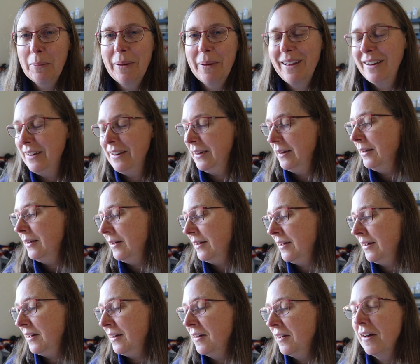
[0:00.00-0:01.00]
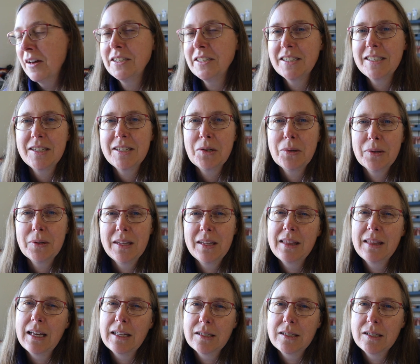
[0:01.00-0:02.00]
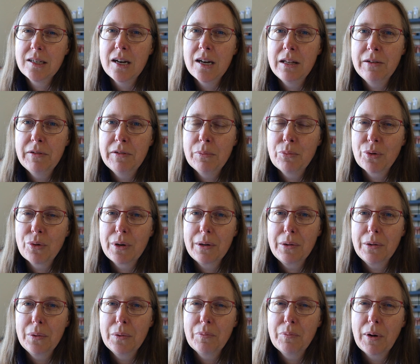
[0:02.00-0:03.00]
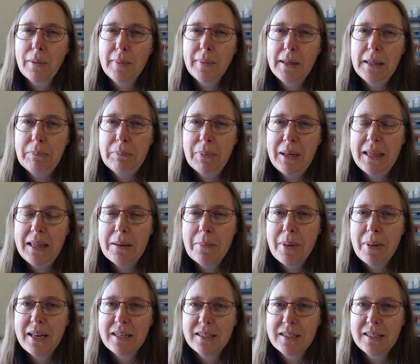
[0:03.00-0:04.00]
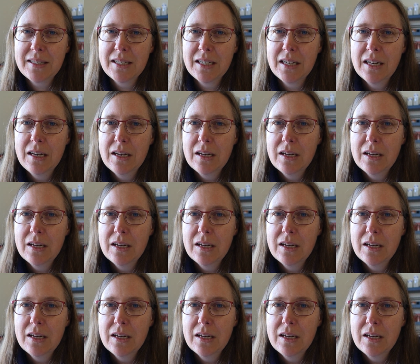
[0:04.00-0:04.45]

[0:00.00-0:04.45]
but I just thought that that style of embroidery would probably be the best